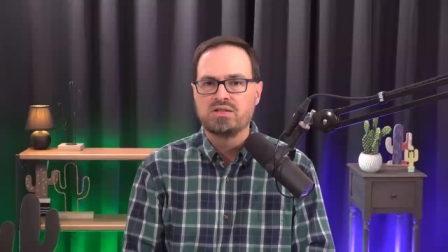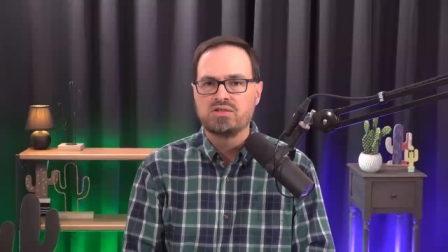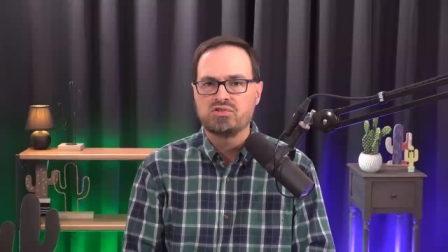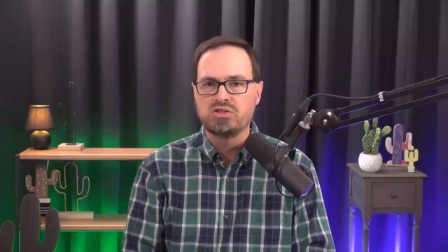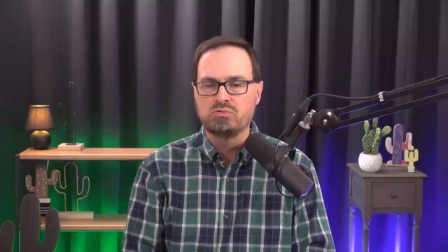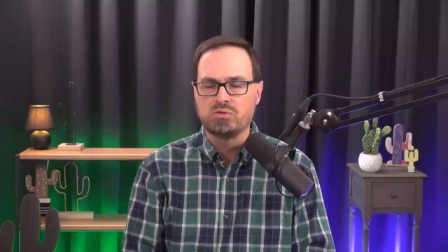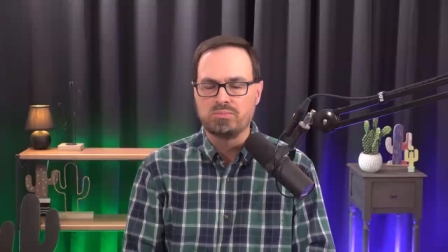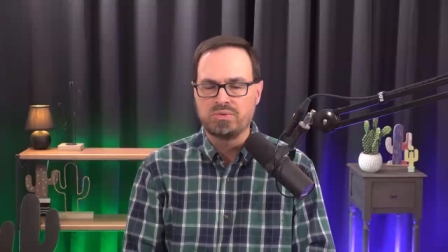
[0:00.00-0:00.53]

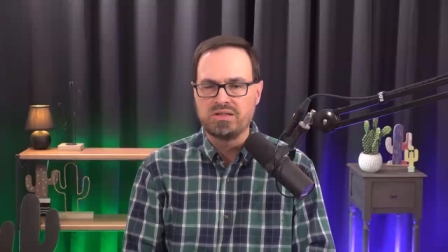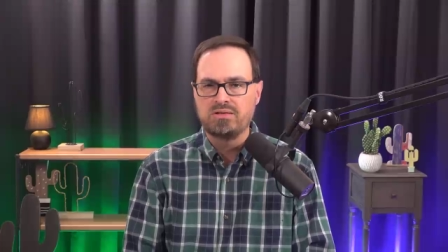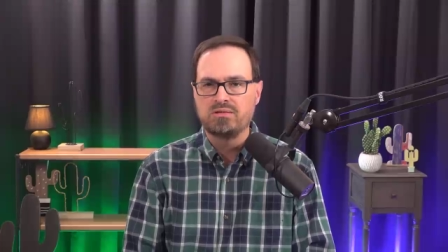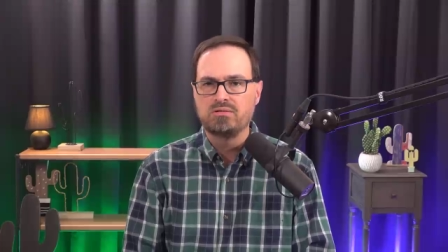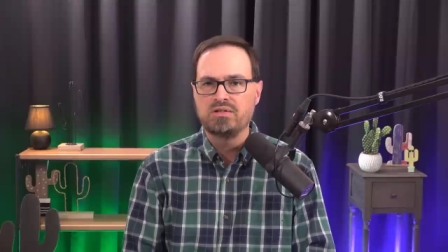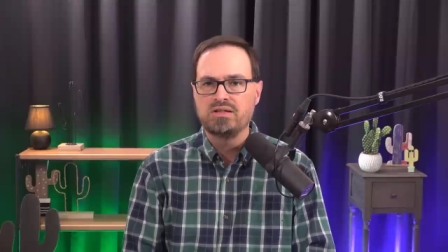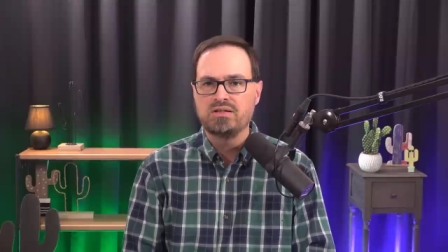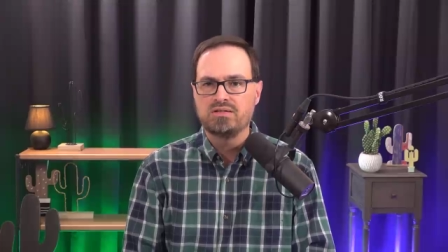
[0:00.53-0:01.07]
She
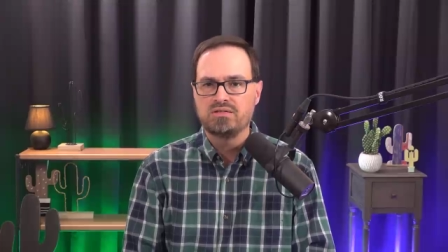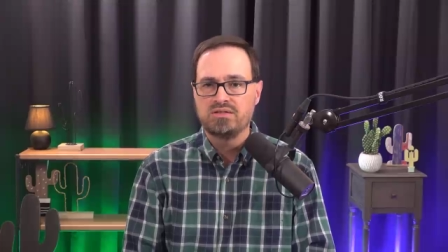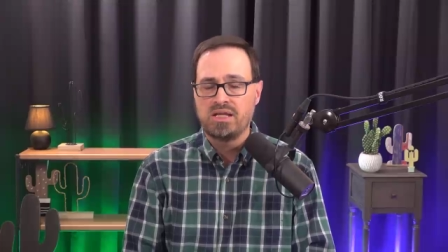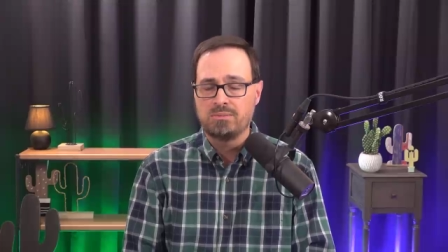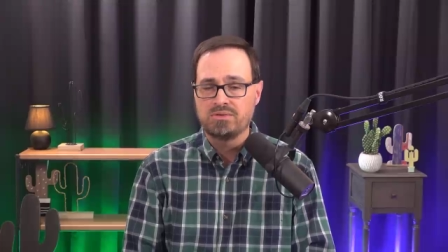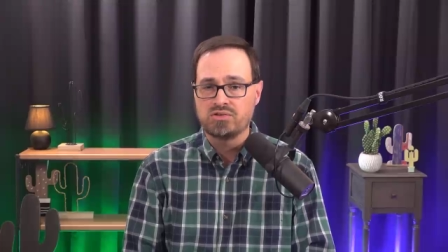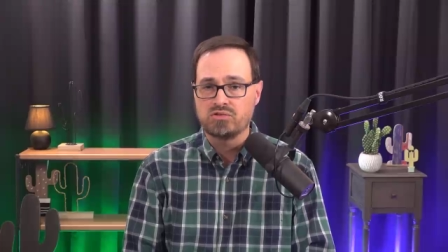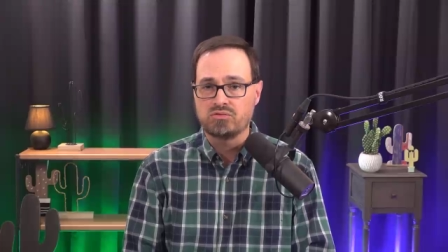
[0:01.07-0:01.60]
repeatedly
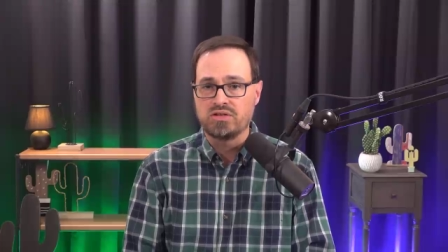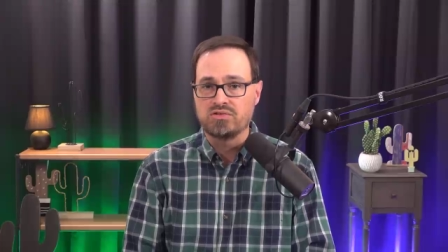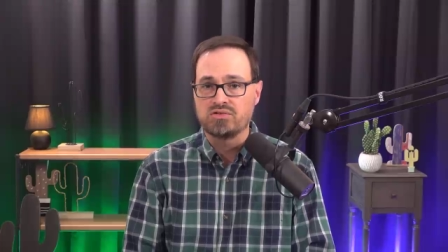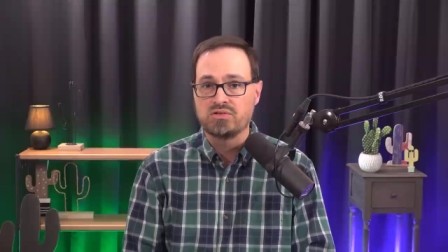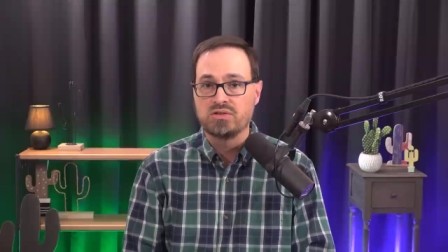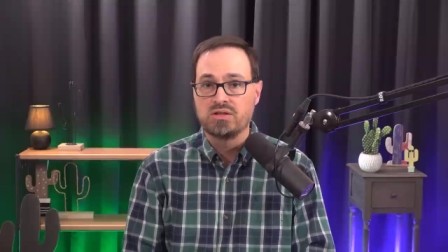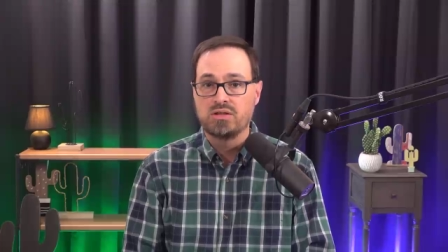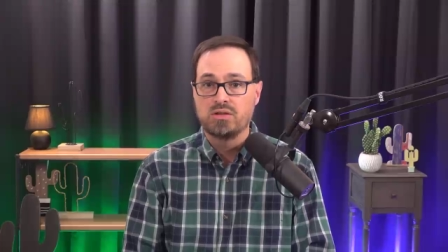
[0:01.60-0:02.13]

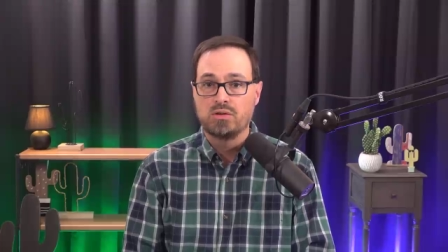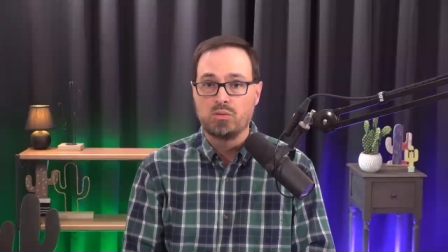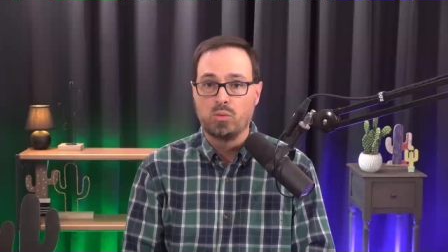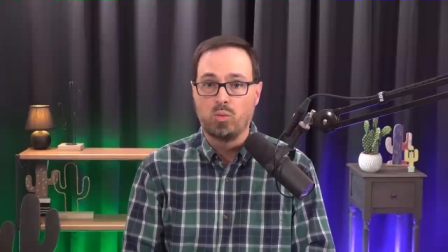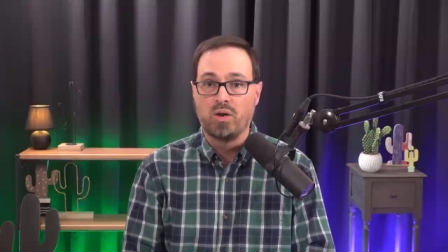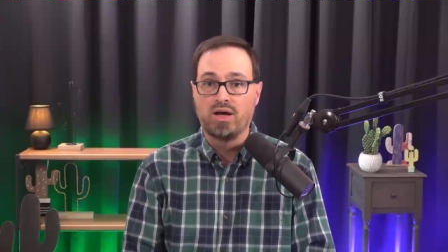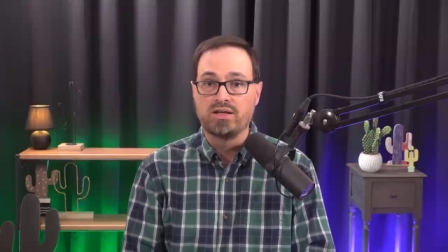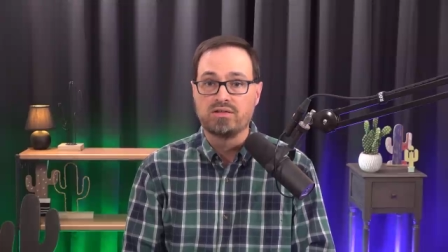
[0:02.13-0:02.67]
demonstrates
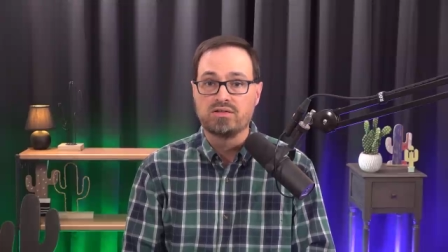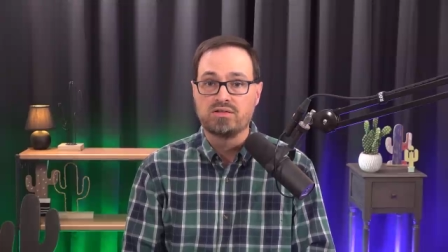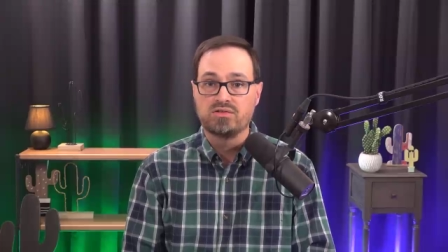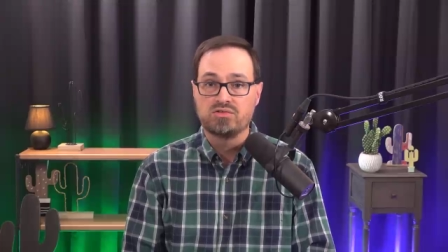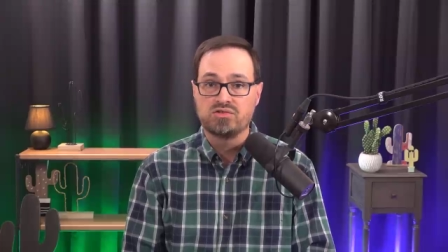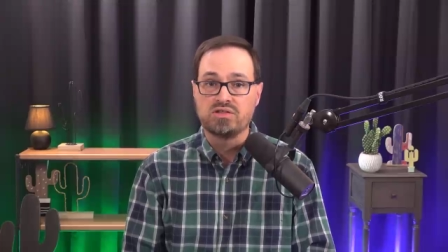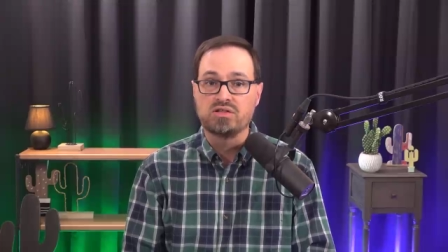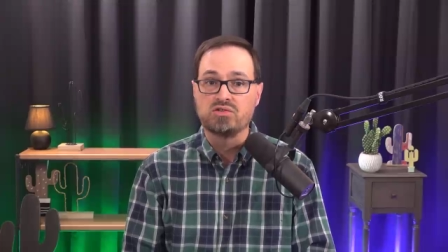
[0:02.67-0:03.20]
why
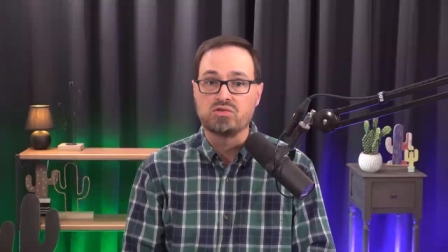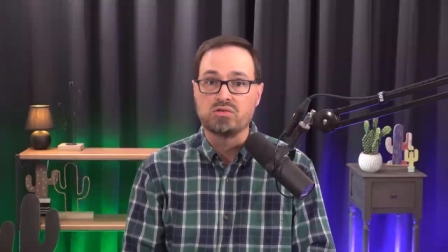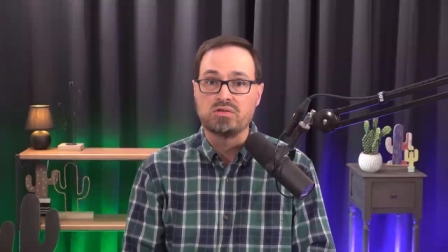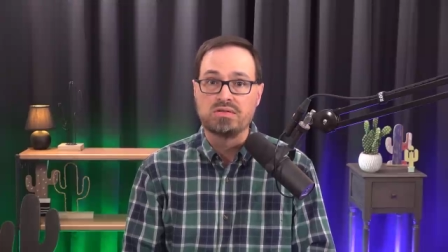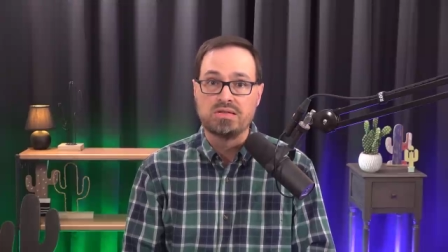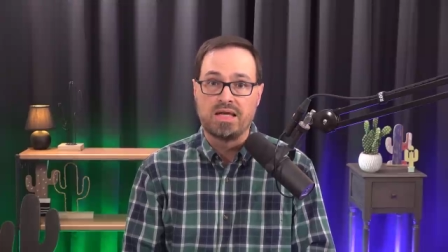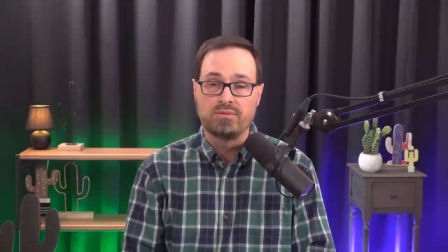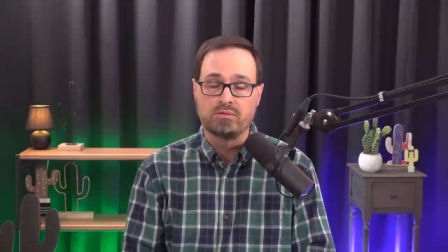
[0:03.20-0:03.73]
she
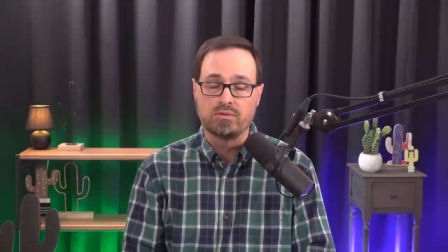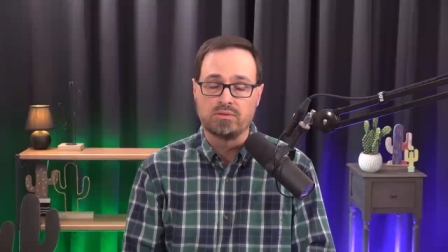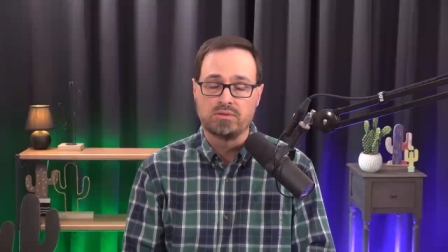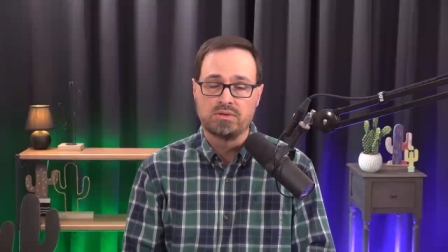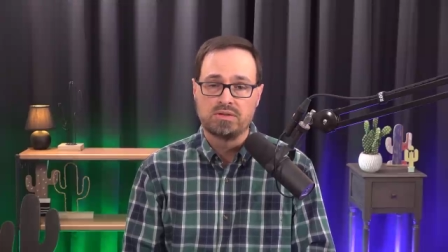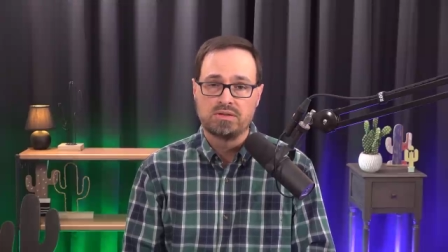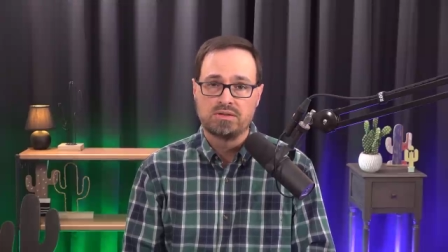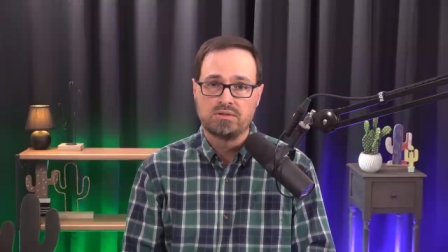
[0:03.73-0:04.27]
should never
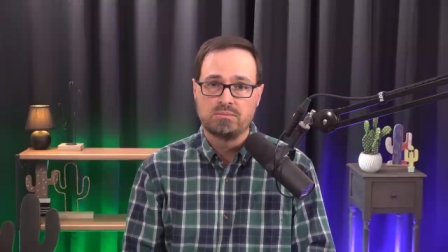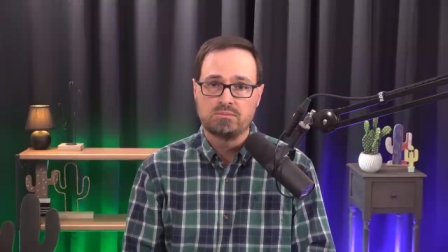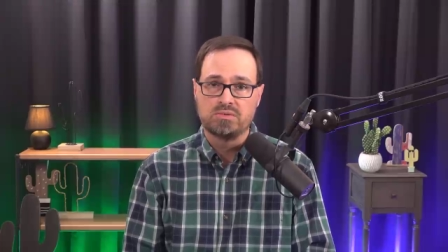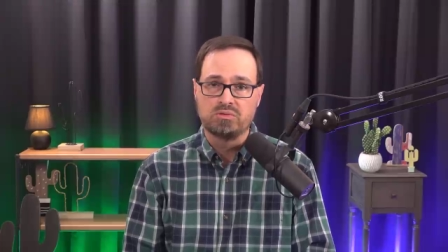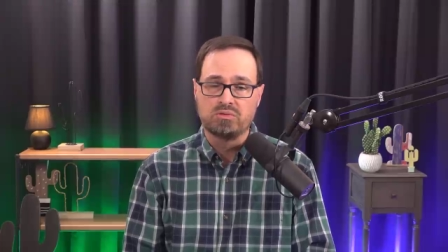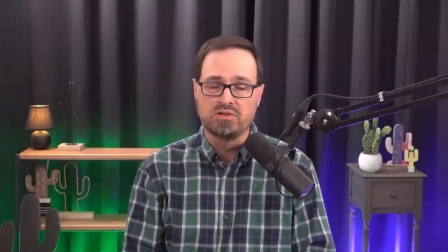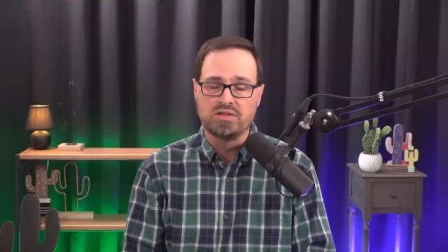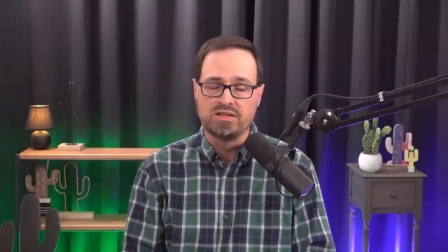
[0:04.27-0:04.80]

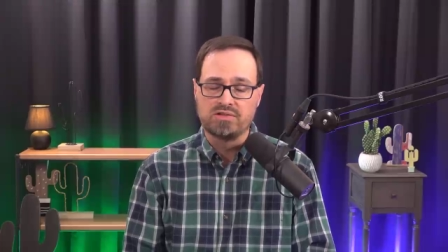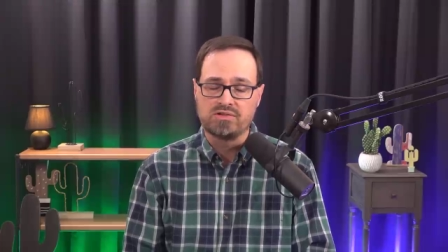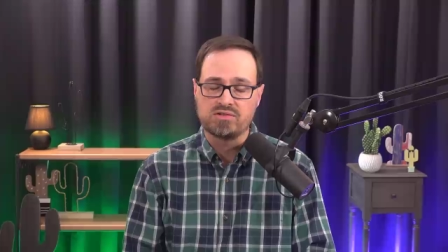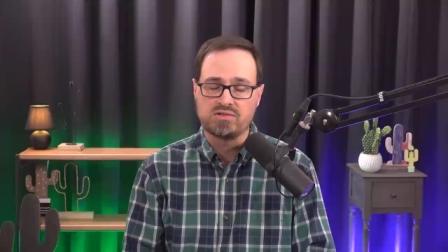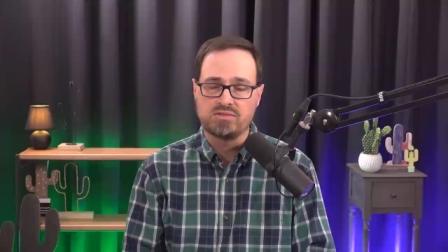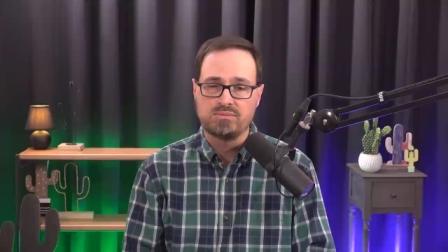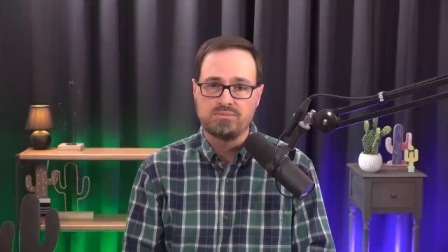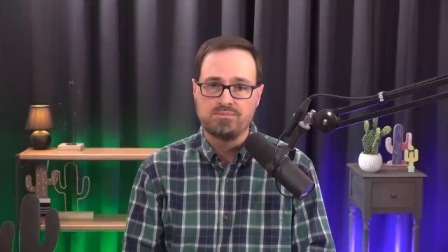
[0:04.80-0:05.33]
be
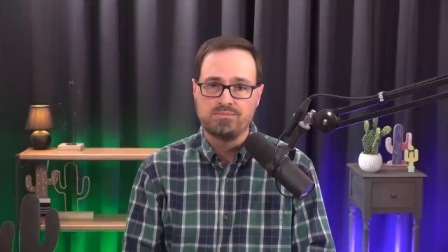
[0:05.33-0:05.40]
released.